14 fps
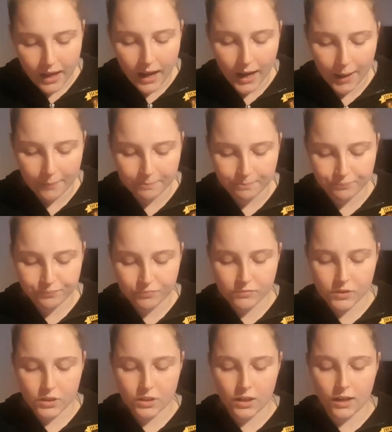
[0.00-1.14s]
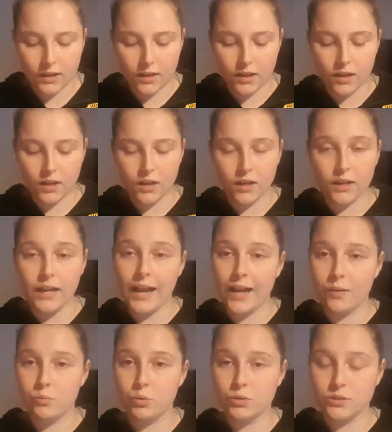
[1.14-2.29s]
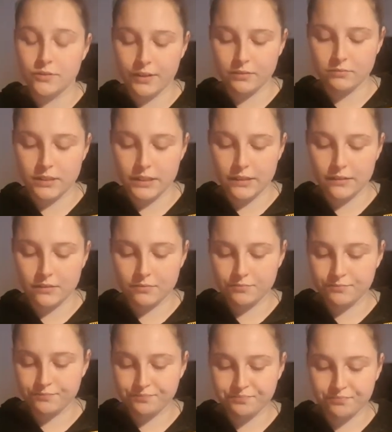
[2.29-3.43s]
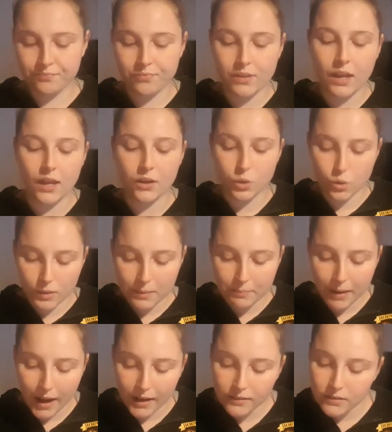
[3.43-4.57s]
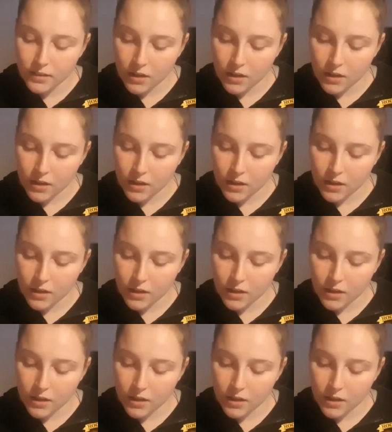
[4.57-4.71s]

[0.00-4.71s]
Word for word: Um, a cat water fountain, a cooling mat.